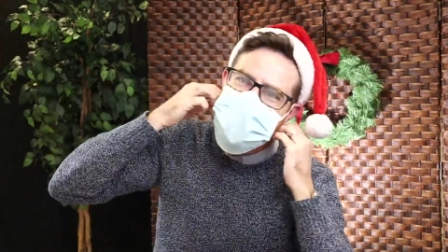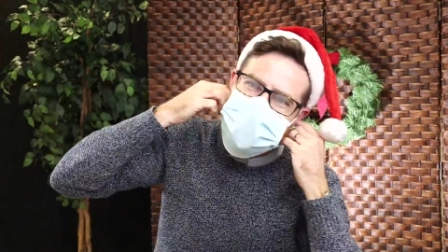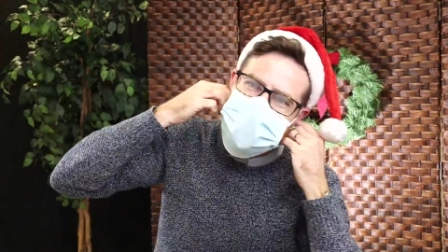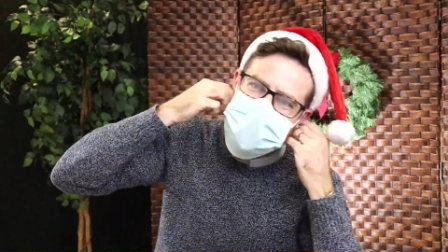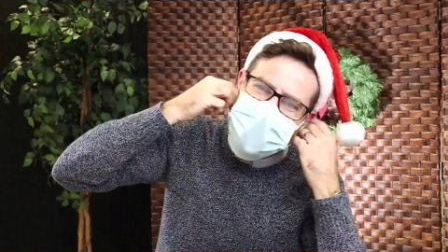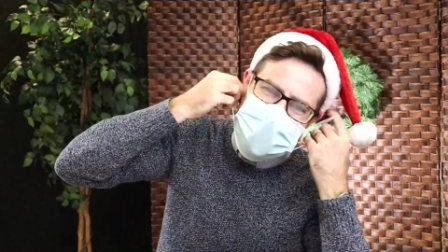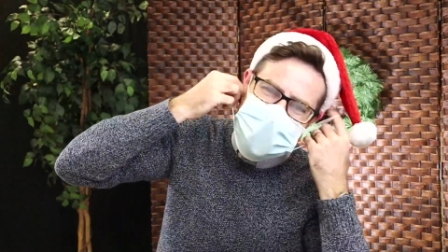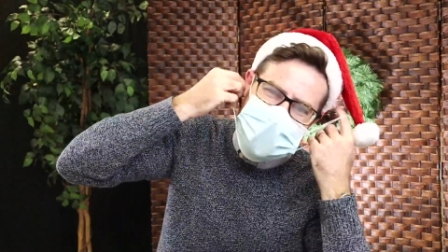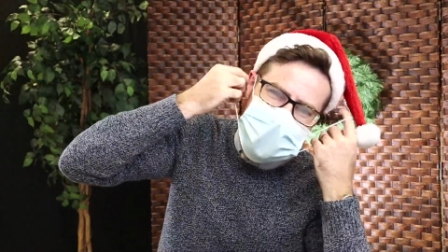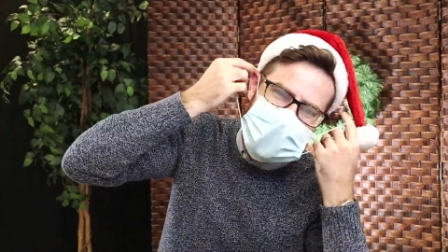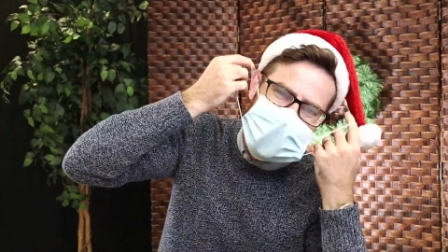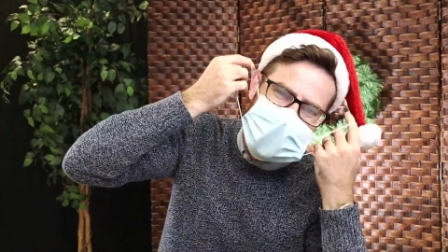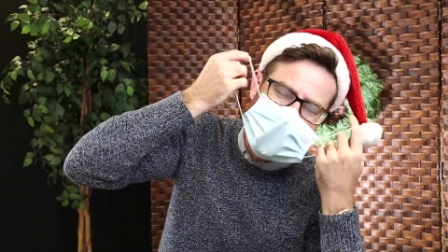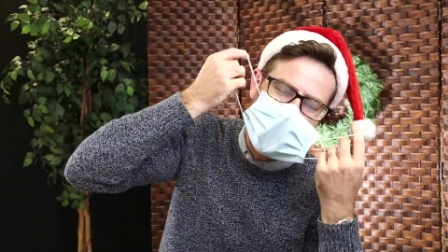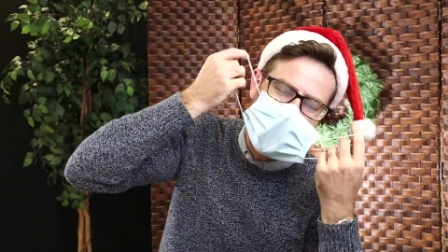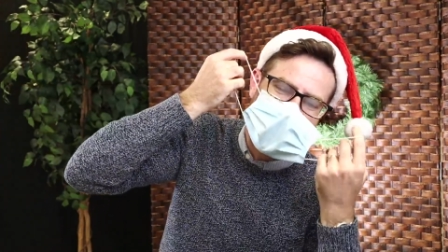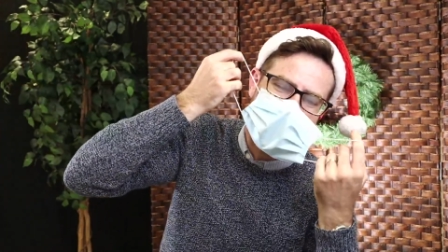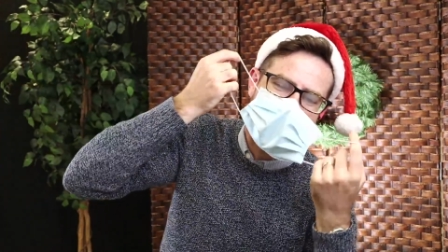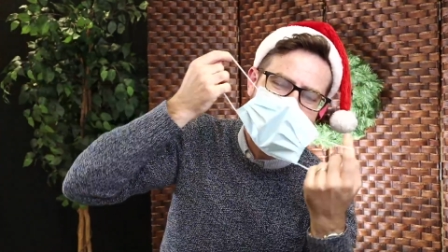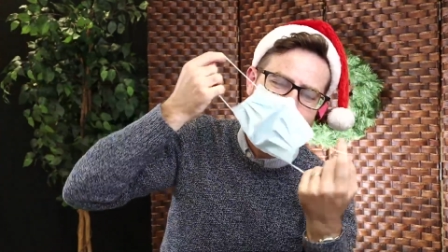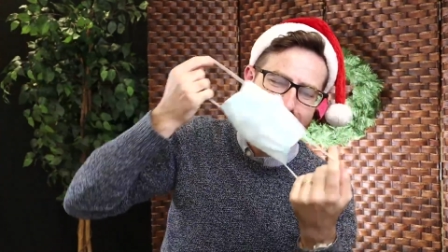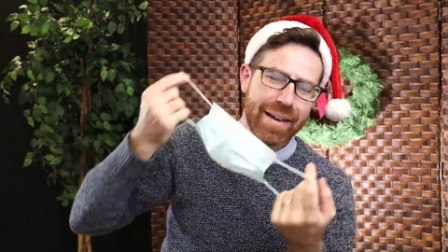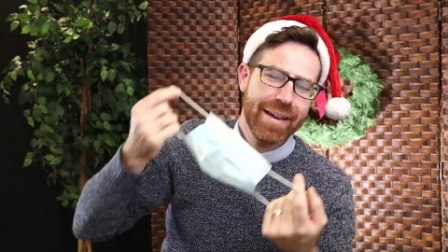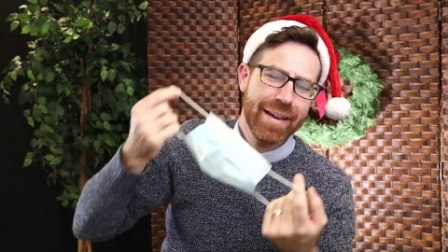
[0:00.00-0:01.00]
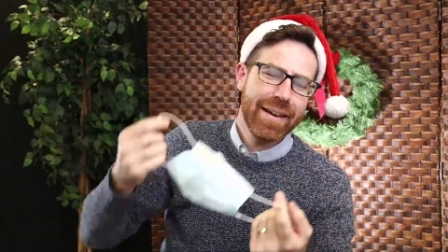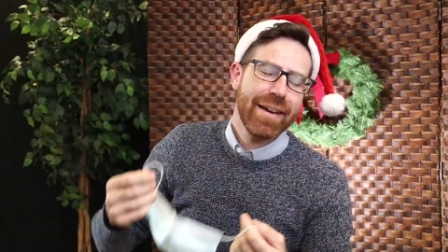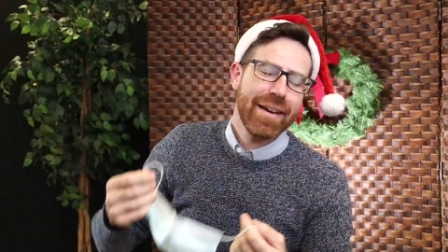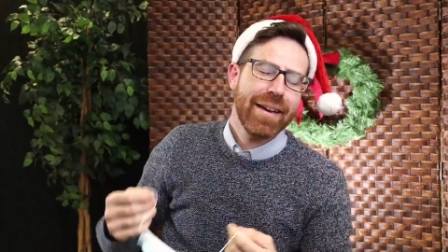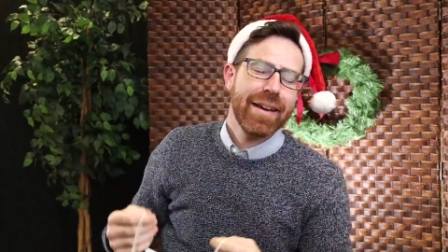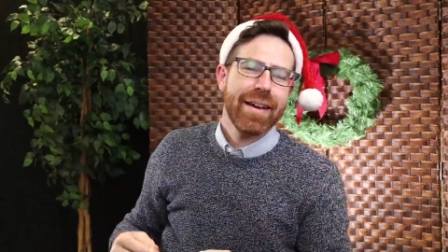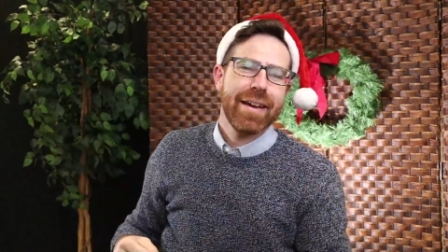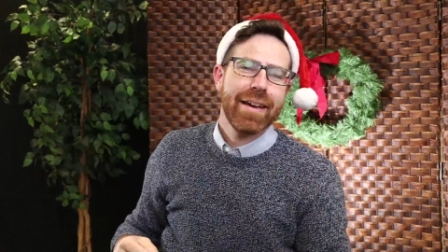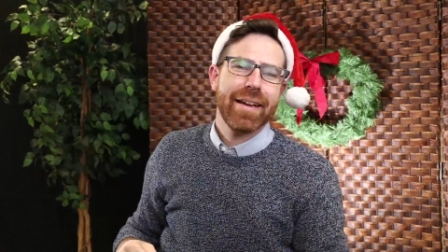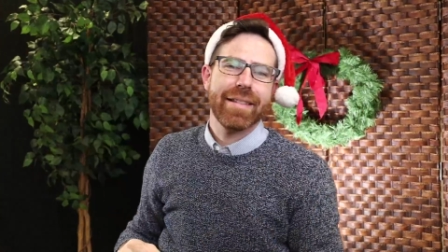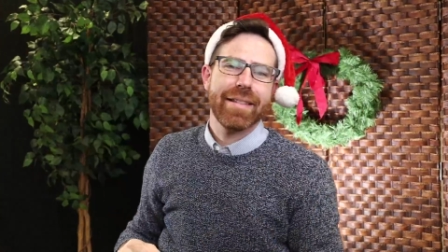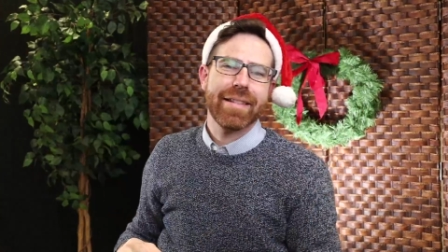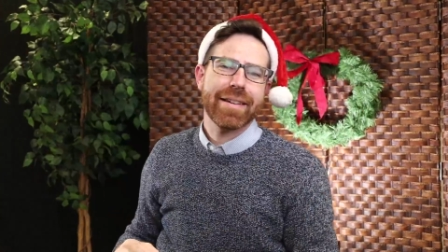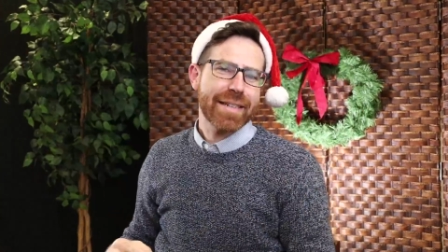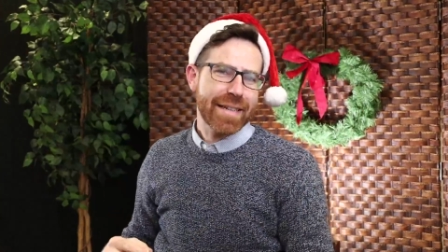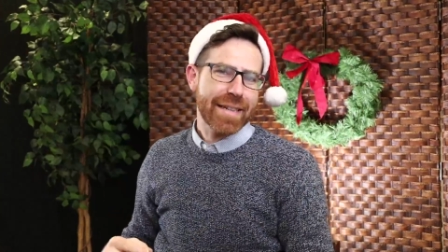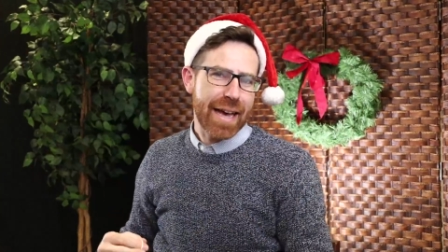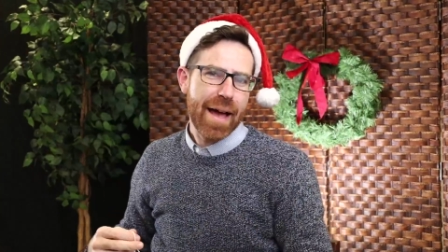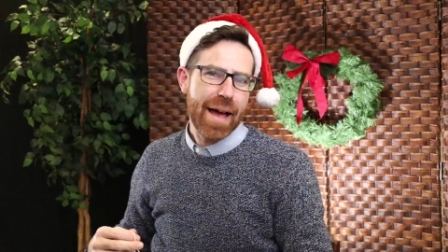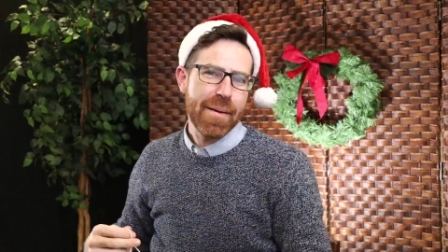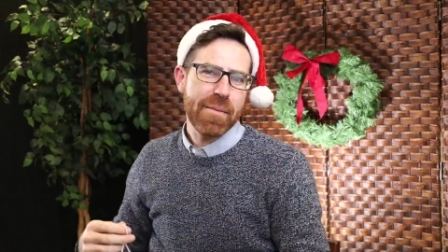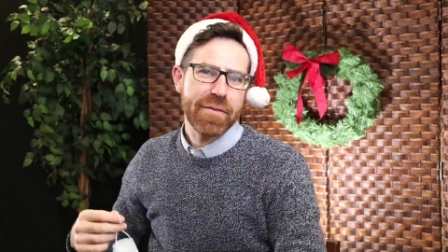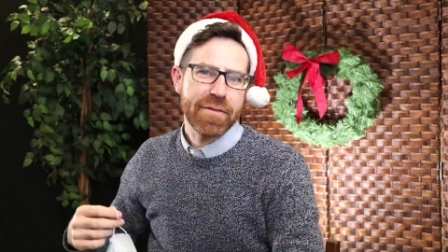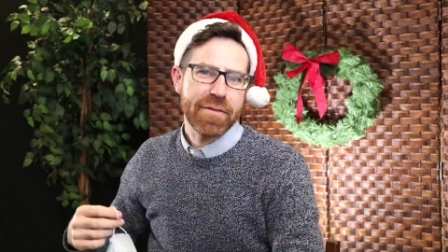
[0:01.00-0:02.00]
sharing in the
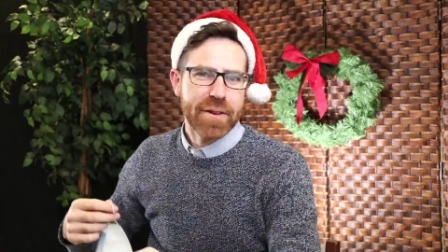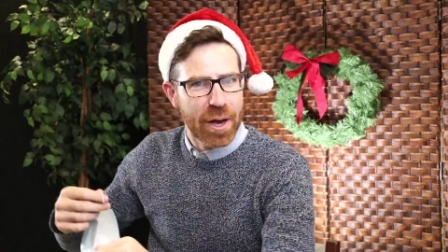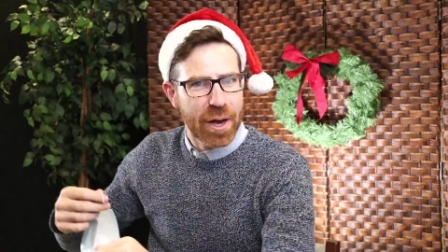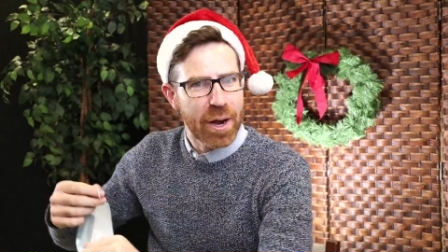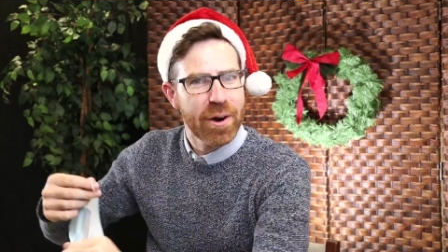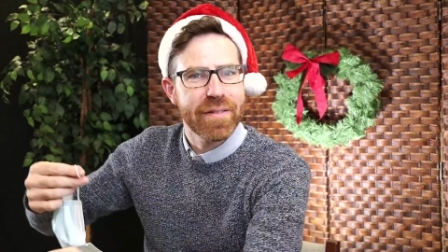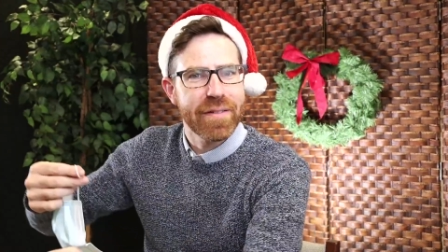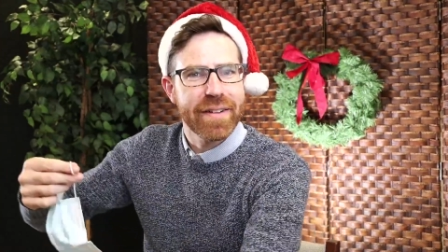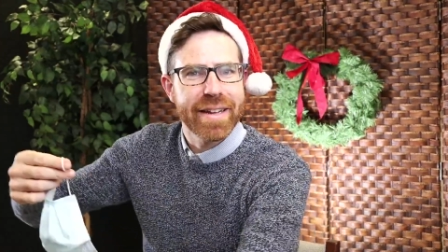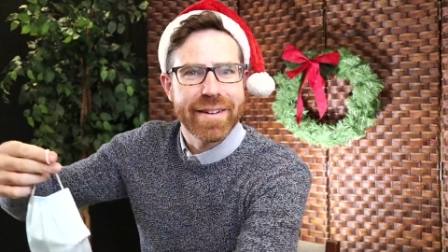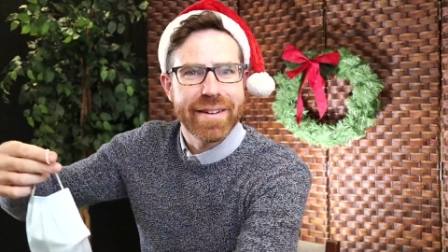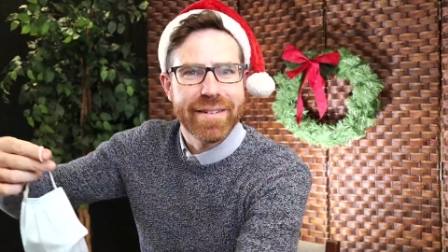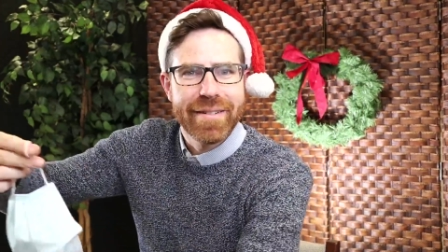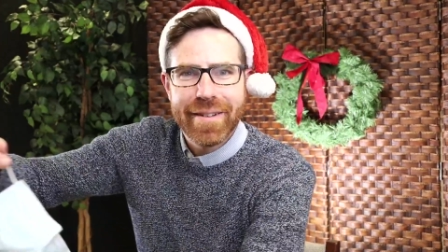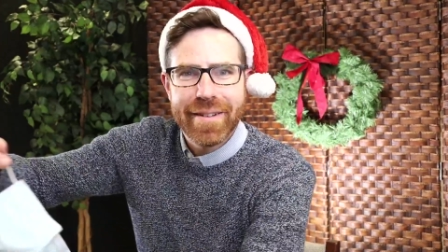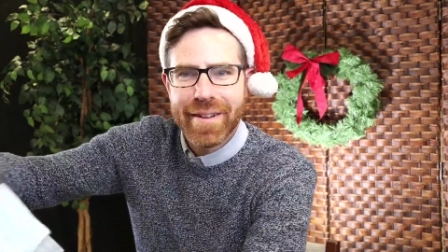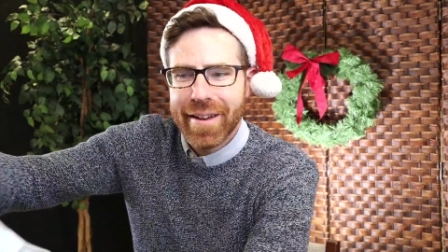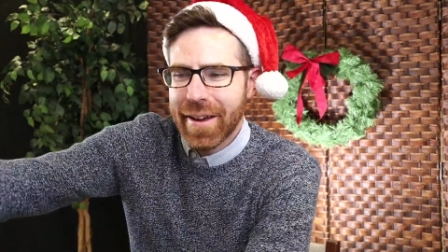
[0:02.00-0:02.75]
time of COVID.